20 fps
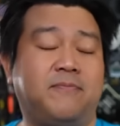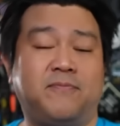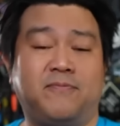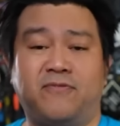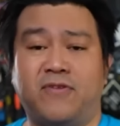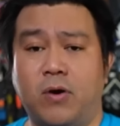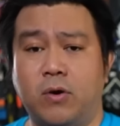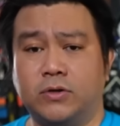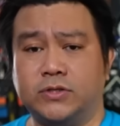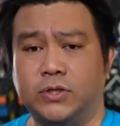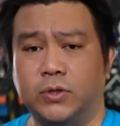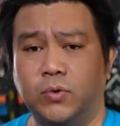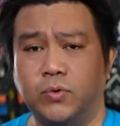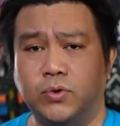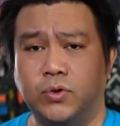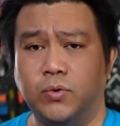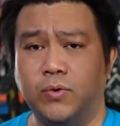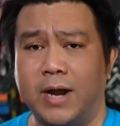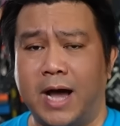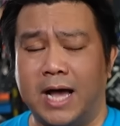Folks who
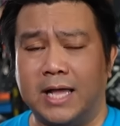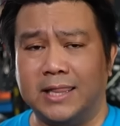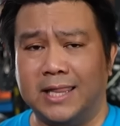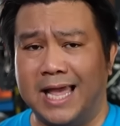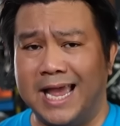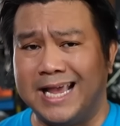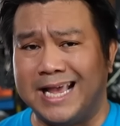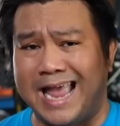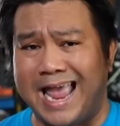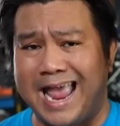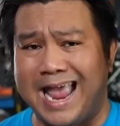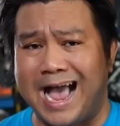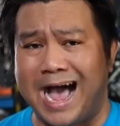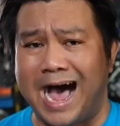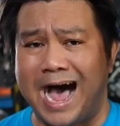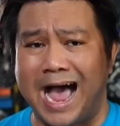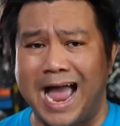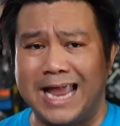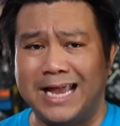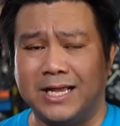do not like a
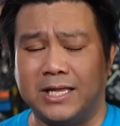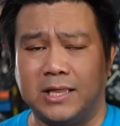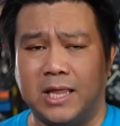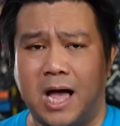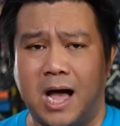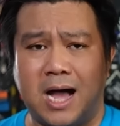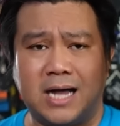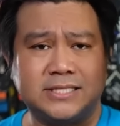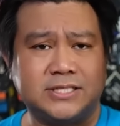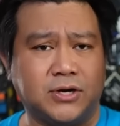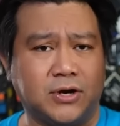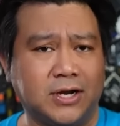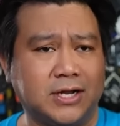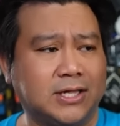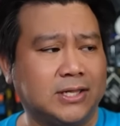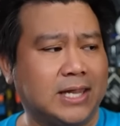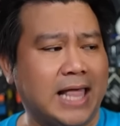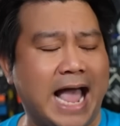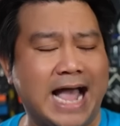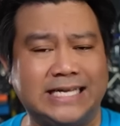high gloss or
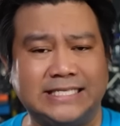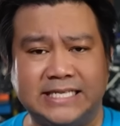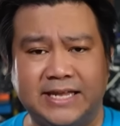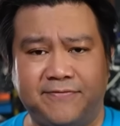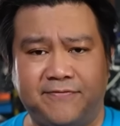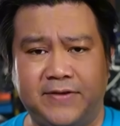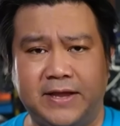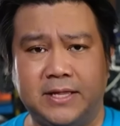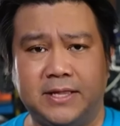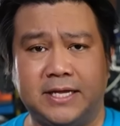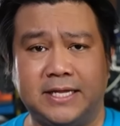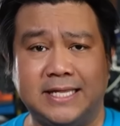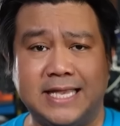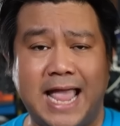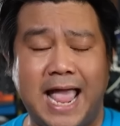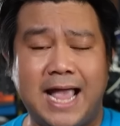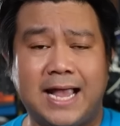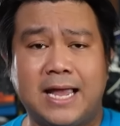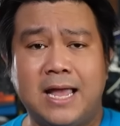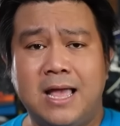glassy feeling
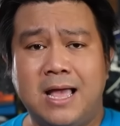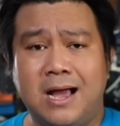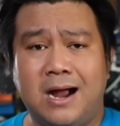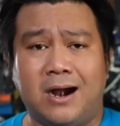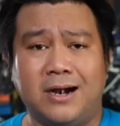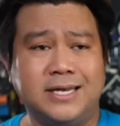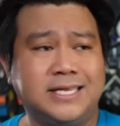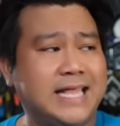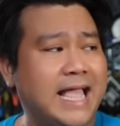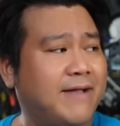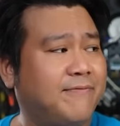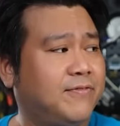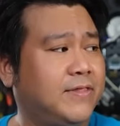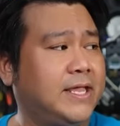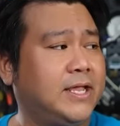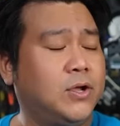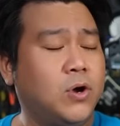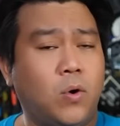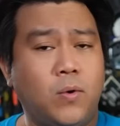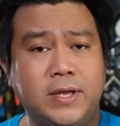neck are
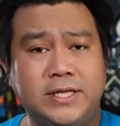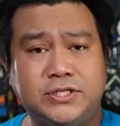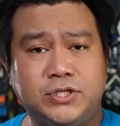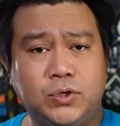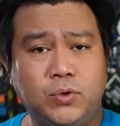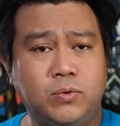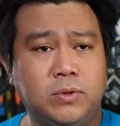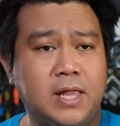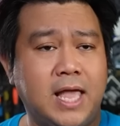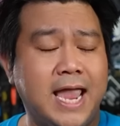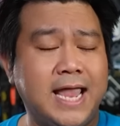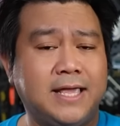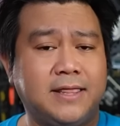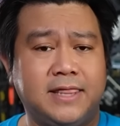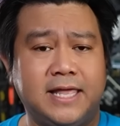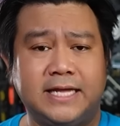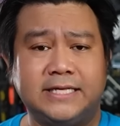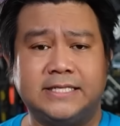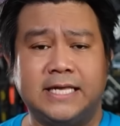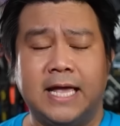definitely going to like
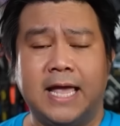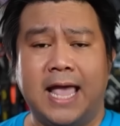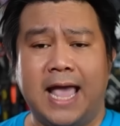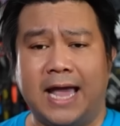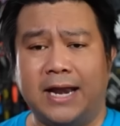this.